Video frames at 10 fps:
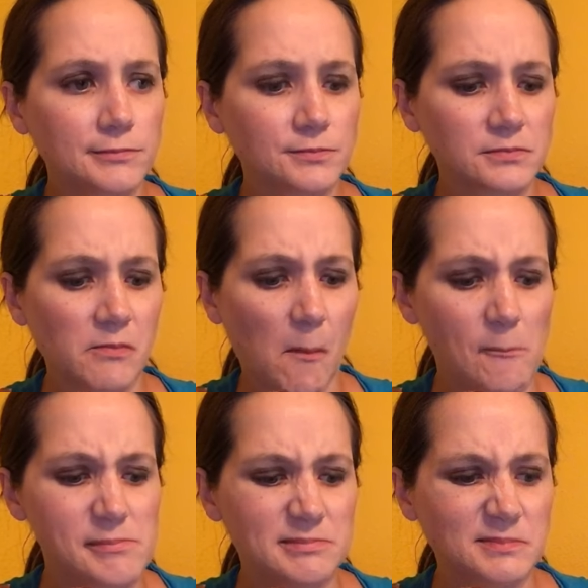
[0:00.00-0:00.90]

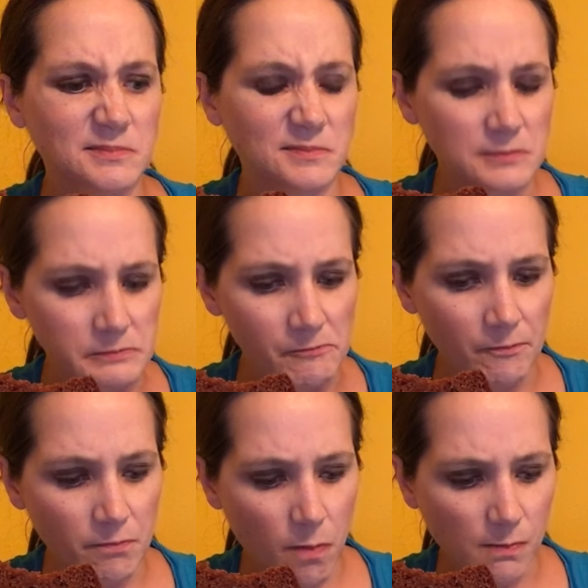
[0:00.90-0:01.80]

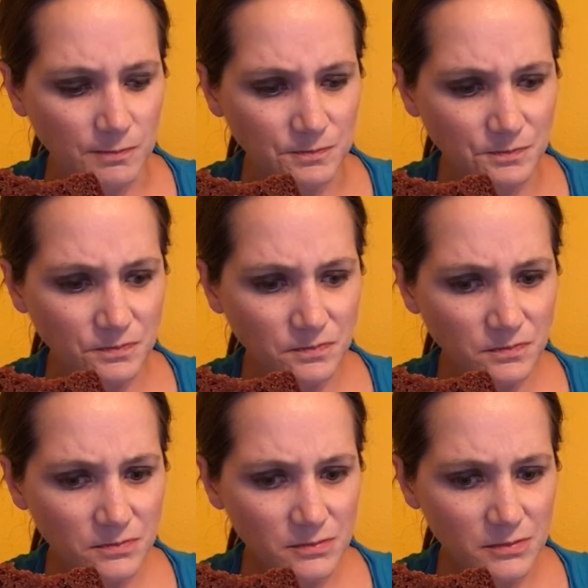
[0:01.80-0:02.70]

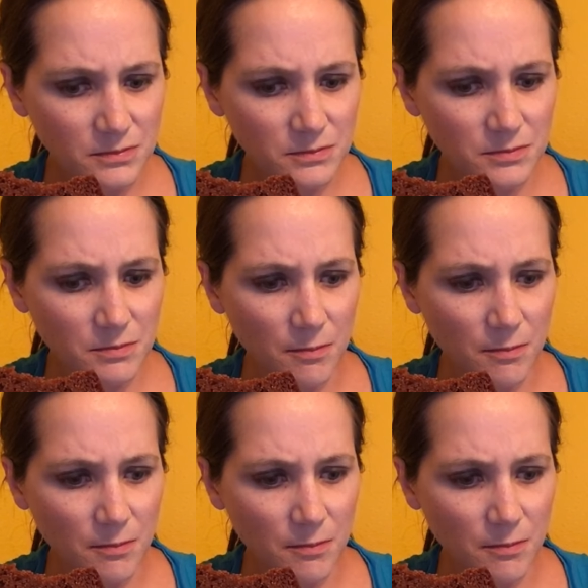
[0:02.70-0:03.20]
Nobody speaks.